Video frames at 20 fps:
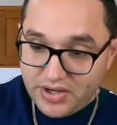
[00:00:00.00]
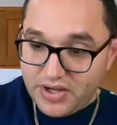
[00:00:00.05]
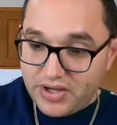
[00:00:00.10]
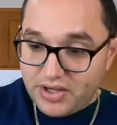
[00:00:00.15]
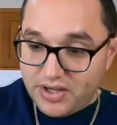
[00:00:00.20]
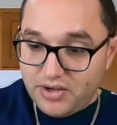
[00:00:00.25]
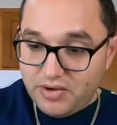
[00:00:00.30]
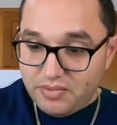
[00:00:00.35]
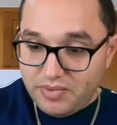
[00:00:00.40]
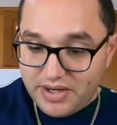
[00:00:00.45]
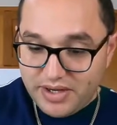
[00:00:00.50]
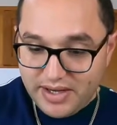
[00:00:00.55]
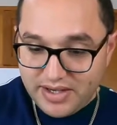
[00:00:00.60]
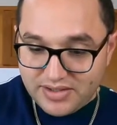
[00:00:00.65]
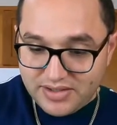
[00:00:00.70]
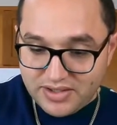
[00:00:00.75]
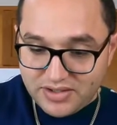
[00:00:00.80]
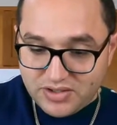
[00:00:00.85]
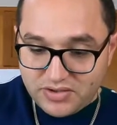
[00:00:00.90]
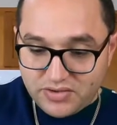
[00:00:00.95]
Cumin has
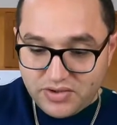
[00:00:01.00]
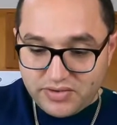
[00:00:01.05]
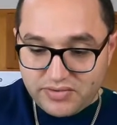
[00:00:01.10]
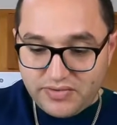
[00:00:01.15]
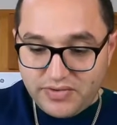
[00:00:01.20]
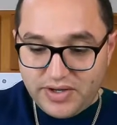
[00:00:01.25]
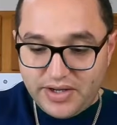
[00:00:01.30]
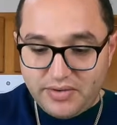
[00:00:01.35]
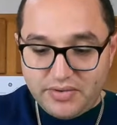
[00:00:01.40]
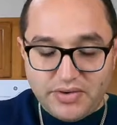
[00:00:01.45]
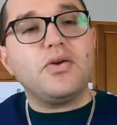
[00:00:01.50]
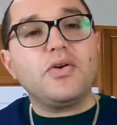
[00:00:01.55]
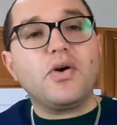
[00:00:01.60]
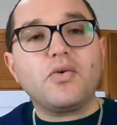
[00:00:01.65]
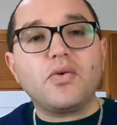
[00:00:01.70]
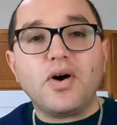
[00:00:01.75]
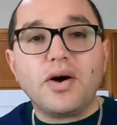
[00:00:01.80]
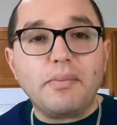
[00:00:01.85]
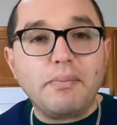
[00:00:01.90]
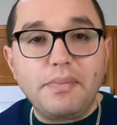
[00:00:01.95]
a strong flavor. You know
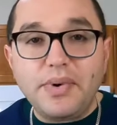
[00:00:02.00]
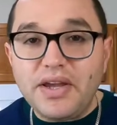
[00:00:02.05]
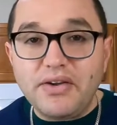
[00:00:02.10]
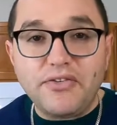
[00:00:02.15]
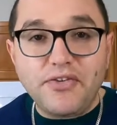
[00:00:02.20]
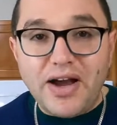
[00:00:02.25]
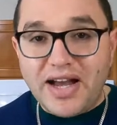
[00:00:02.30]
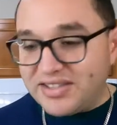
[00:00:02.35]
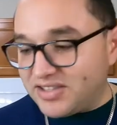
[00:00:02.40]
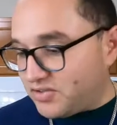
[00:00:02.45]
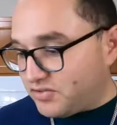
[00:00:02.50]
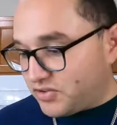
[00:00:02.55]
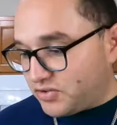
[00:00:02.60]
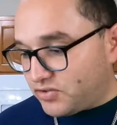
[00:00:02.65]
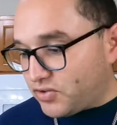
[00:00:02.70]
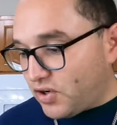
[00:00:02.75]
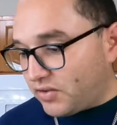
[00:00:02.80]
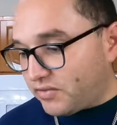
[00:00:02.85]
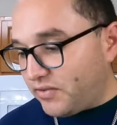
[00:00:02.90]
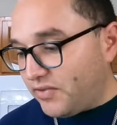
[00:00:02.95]
what? Beef has
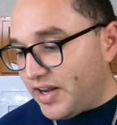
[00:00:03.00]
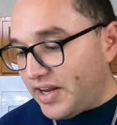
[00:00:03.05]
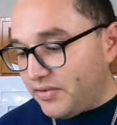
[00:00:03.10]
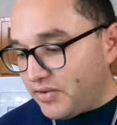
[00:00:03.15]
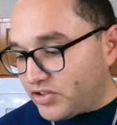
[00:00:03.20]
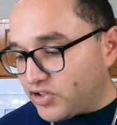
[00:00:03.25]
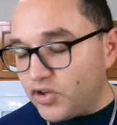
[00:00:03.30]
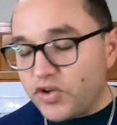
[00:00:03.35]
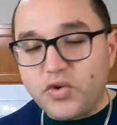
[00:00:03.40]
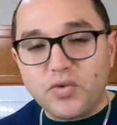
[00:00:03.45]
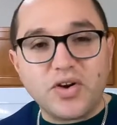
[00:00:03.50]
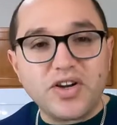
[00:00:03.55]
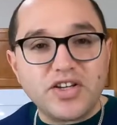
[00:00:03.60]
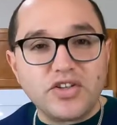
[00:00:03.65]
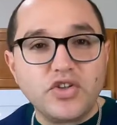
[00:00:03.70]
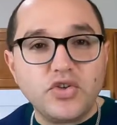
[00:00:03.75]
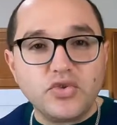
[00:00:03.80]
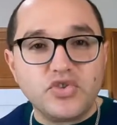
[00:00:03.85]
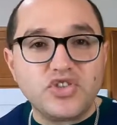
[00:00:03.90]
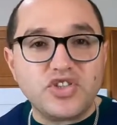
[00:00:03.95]
strong flavor, so you want to
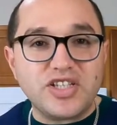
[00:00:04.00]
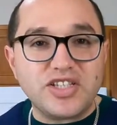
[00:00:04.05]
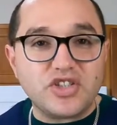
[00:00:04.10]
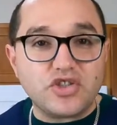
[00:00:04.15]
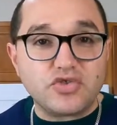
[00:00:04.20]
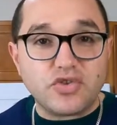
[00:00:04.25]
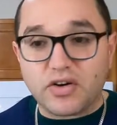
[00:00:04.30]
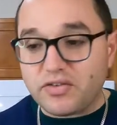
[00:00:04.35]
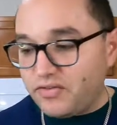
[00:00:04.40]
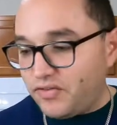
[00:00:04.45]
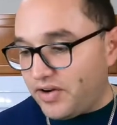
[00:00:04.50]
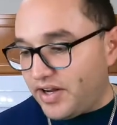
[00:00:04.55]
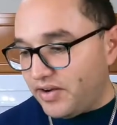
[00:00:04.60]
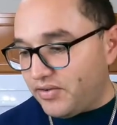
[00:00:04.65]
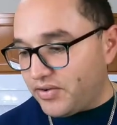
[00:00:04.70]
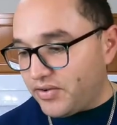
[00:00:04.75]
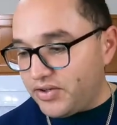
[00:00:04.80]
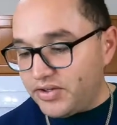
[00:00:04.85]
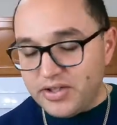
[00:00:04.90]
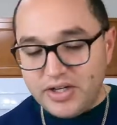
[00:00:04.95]
use these strong flavor
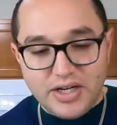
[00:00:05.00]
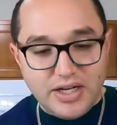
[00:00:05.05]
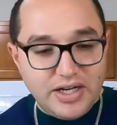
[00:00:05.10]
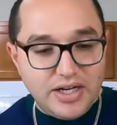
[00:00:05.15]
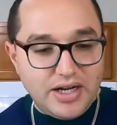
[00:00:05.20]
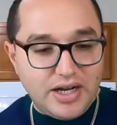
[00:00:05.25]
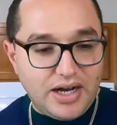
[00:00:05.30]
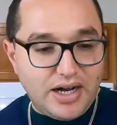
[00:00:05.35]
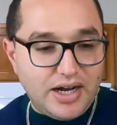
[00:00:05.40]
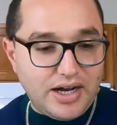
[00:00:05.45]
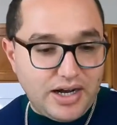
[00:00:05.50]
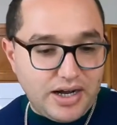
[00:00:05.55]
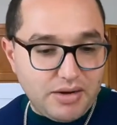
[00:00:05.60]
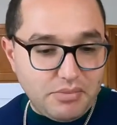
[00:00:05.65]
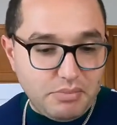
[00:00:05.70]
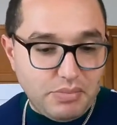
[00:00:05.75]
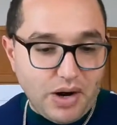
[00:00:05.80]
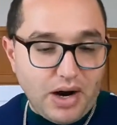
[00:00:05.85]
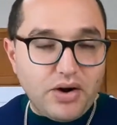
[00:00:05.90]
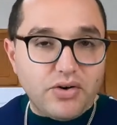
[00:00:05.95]

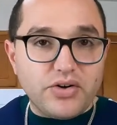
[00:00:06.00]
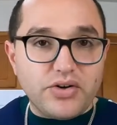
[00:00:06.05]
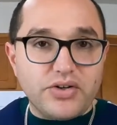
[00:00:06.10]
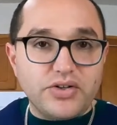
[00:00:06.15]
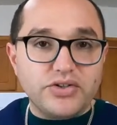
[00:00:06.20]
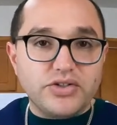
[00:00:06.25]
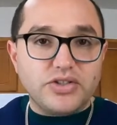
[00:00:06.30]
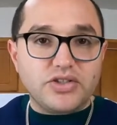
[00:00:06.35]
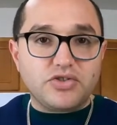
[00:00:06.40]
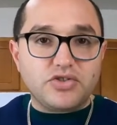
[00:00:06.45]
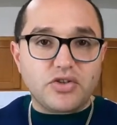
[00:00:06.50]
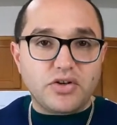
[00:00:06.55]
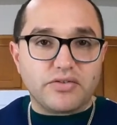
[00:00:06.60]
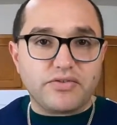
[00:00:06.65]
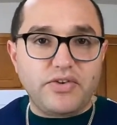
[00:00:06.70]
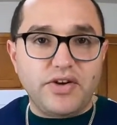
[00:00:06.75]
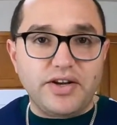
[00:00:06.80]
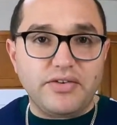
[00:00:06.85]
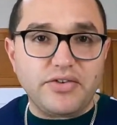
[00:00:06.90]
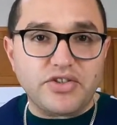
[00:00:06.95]
powders, these strong flavor